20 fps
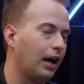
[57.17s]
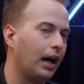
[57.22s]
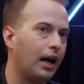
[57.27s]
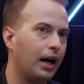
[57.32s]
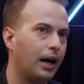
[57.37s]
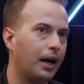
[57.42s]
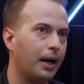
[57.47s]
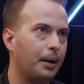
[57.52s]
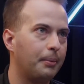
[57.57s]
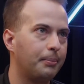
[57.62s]

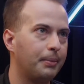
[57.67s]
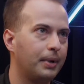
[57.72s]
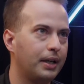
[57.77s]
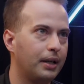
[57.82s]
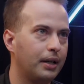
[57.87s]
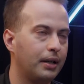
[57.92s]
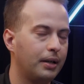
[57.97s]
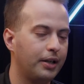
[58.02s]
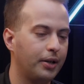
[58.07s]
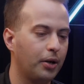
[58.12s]

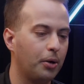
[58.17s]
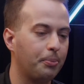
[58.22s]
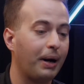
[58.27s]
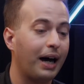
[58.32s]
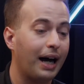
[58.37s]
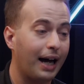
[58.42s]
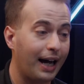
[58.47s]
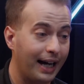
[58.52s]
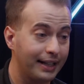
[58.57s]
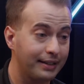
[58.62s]

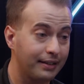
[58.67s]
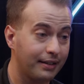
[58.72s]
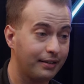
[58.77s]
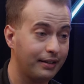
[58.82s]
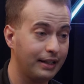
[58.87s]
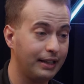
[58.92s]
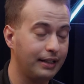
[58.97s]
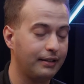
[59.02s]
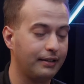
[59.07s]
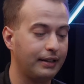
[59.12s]
Behind the
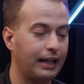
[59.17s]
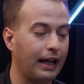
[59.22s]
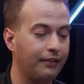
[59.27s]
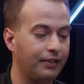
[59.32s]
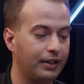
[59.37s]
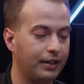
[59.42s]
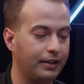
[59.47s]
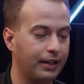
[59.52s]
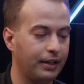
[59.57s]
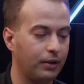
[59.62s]
scenes and
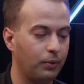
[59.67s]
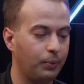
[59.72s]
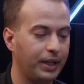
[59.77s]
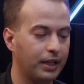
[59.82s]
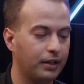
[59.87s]
everything,